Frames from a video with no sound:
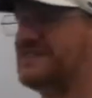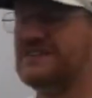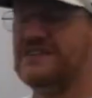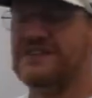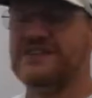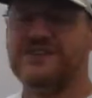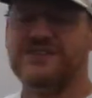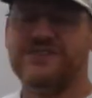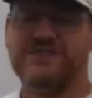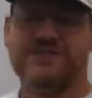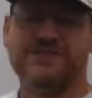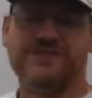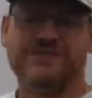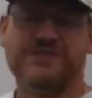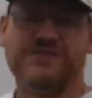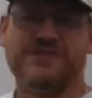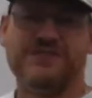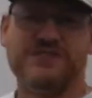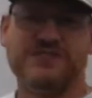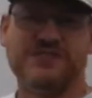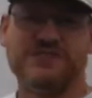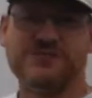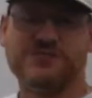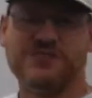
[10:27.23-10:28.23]
You know,
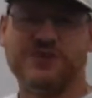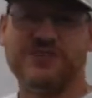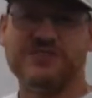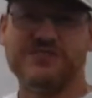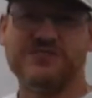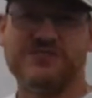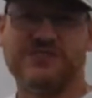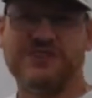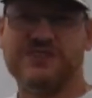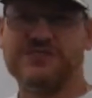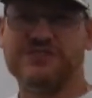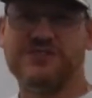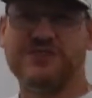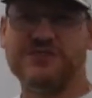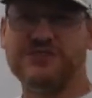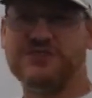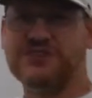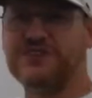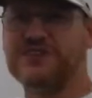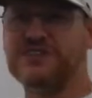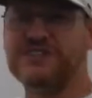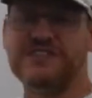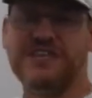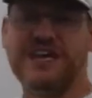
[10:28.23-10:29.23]
displaced threshold,
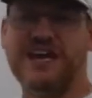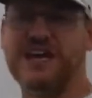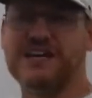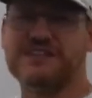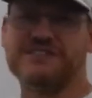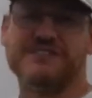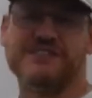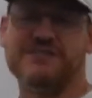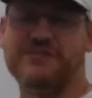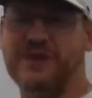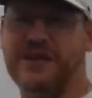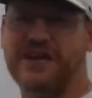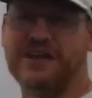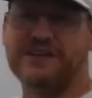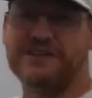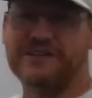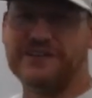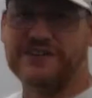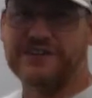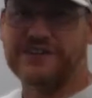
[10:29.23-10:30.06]
you can taxi back